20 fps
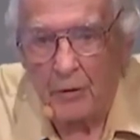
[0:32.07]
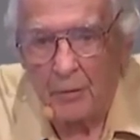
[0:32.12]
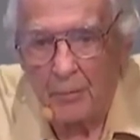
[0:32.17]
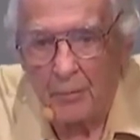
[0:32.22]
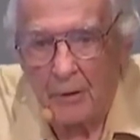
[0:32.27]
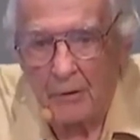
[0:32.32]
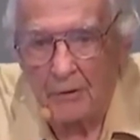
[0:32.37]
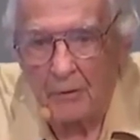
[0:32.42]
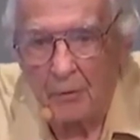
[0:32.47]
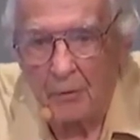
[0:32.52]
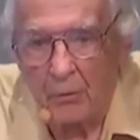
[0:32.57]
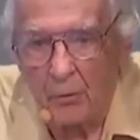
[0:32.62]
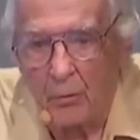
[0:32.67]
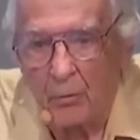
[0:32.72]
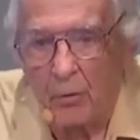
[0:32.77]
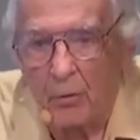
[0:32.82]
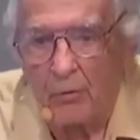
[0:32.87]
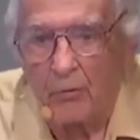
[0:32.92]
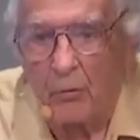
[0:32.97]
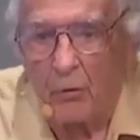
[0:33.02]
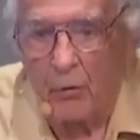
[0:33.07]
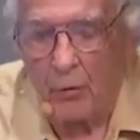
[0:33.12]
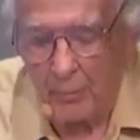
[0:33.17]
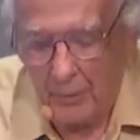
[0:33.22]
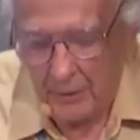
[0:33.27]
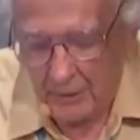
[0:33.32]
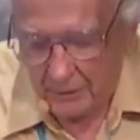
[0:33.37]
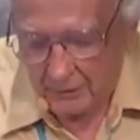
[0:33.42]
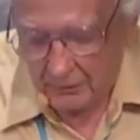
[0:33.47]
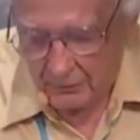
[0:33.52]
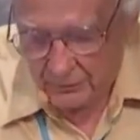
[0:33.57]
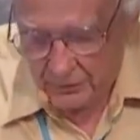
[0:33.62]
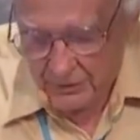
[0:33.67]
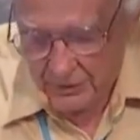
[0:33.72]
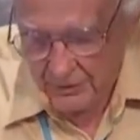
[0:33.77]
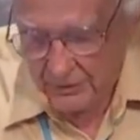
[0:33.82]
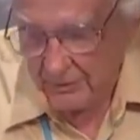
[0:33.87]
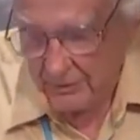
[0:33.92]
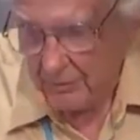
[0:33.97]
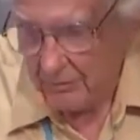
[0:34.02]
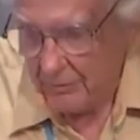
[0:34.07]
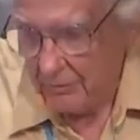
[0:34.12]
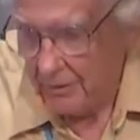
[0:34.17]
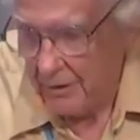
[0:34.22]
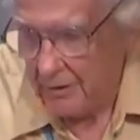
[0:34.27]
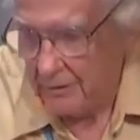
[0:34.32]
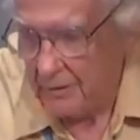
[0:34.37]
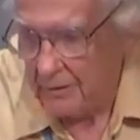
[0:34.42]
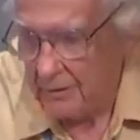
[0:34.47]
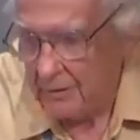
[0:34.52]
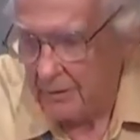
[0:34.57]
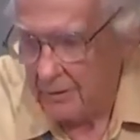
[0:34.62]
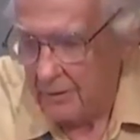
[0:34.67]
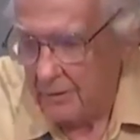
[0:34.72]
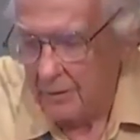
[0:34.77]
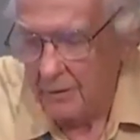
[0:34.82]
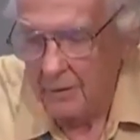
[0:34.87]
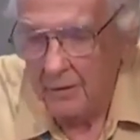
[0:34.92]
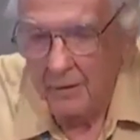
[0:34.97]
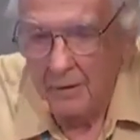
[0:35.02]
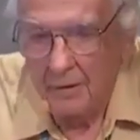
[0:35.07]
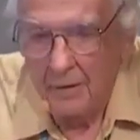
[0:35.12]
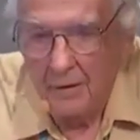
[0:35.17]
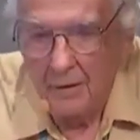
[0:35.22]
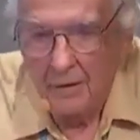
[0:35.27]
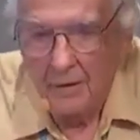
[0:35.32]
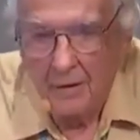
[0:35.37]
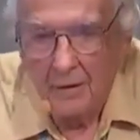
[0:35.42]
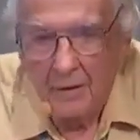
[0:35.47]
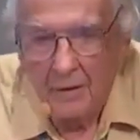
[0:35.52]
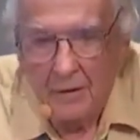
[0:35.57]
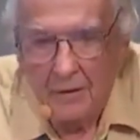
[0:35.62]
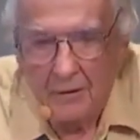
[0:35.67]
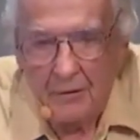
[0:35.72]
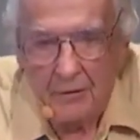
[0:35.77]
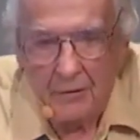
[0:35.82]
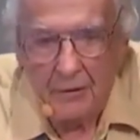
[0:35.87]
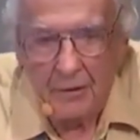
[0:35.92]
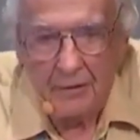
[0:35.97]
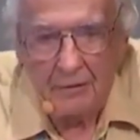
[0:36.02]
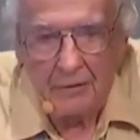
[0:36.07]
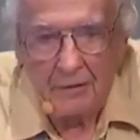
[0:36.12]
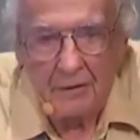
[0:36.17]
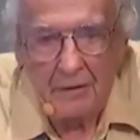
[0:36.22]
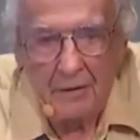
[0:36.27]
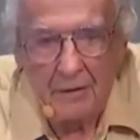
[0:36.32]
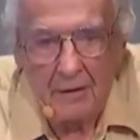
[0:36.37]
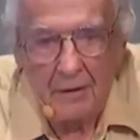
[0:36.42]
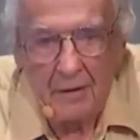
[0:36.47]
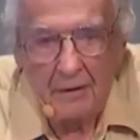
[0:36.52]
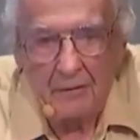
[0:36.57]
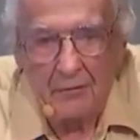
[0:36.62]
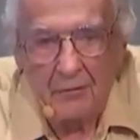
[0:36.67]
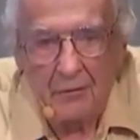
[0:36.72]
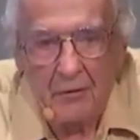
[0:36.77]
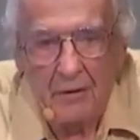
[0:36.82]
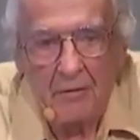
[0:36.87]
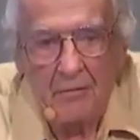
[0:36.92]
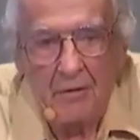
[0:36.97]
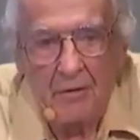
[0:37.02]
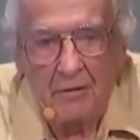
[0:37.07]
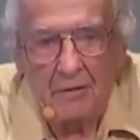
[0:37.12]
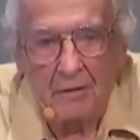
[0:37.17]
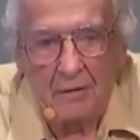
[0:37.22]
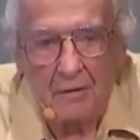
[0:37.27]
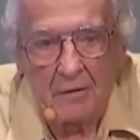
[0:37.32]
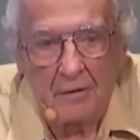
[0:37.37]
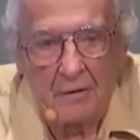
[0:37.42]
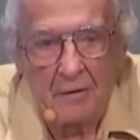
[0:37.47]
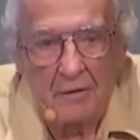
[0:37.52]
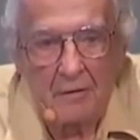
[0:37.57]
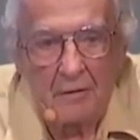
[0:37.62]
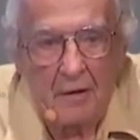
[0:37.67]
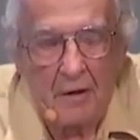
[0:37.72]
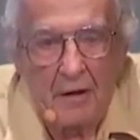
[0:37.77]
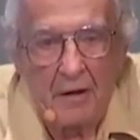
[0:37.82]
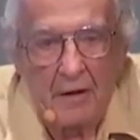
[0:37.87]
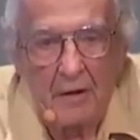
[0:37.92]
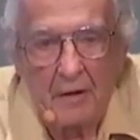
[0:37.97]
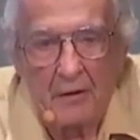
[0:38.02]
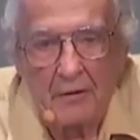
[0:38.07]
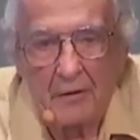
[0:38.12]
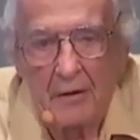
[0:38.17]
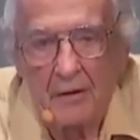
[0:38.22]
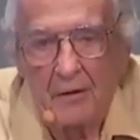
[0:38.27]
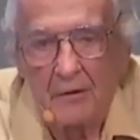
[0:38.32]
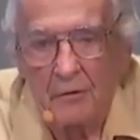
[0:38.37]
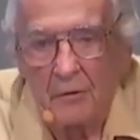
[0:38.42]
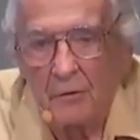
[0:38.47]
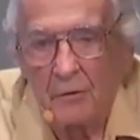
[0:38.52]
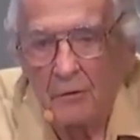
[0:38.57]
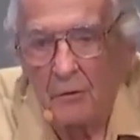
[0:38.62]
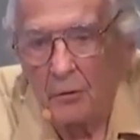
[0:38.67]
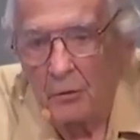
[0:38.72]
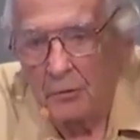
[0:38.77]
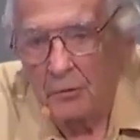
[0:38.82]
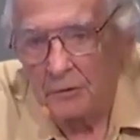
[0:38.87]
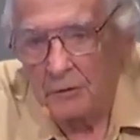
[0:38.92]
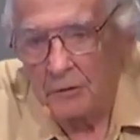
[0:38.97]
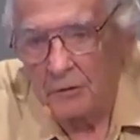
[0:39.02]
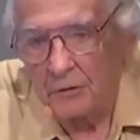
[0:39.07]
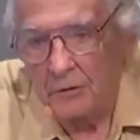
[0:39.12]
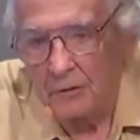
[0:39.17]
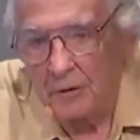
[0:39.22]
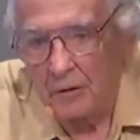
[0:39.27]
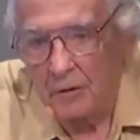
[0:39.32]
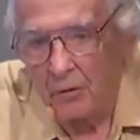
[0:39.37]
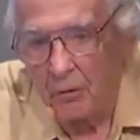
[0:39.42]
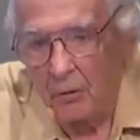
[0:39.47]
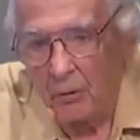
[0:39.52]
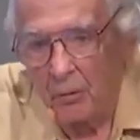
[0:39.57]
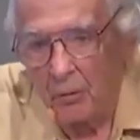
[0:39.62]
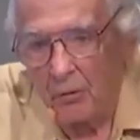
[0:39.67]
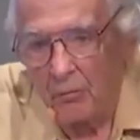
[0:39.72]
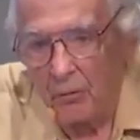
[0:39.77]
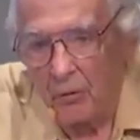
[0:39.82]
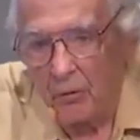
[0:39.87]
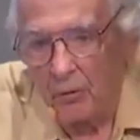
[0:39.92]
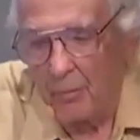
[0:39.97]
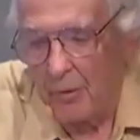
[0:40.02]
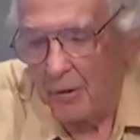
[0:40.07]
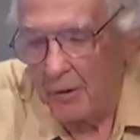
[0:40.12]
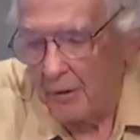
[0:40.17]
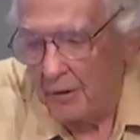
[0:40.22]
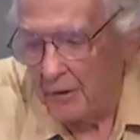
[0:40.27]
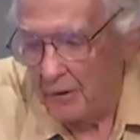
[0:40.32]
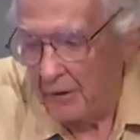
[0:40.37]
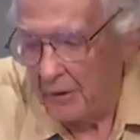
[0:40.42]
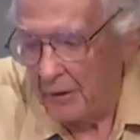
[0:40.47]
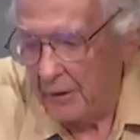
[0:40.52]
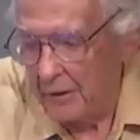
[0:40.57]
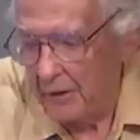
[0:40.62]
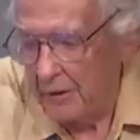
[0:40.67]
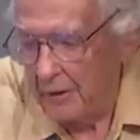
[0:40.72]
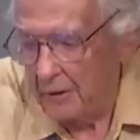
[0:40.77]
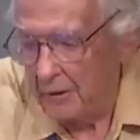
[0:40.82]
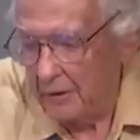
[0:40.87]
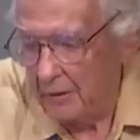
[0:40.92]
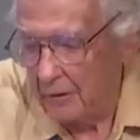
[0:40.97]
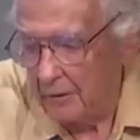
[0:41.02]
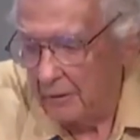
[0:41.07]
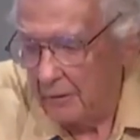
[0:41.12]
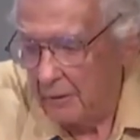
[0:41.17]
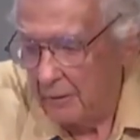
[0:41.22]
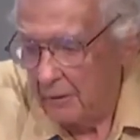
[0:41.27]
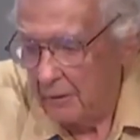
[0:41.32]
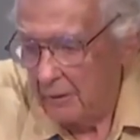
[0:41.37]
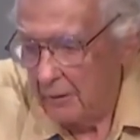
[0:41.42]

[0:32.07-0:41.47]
to talk about global warming revisited. The reason it's revisited, I got introduced to global warming here in Lindau.